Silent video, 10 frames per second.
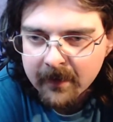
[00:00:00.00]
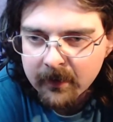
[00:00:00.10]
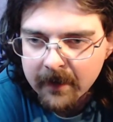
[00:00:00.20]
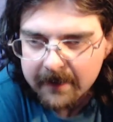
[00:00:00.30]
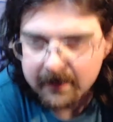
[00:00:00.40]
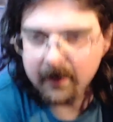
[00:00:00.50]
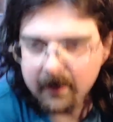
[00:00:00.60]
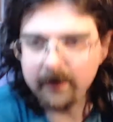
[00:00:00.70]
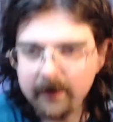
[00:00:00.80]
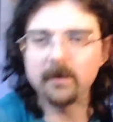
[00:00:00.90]
All right,
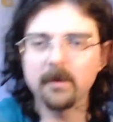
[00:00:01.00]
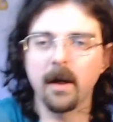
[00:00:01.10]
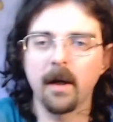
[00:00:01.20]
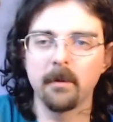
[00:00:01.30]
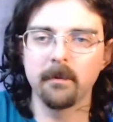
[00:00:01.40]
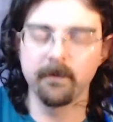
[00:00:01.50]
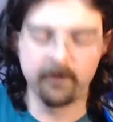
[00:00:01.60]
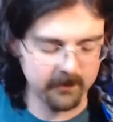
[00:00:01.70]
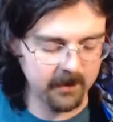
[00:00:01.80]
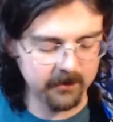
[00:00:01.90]
I'll do
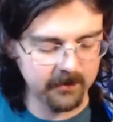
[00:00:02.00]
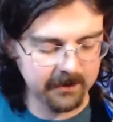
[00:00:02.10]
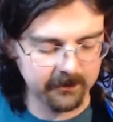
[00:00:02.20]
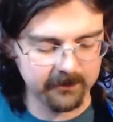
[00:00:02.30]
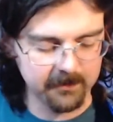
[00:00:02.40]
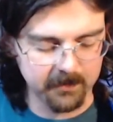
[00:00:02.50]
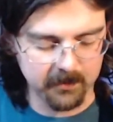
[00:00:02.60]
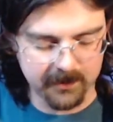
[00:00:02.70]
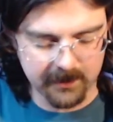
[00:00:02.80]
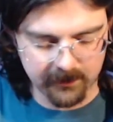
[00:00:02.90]
like a simple one.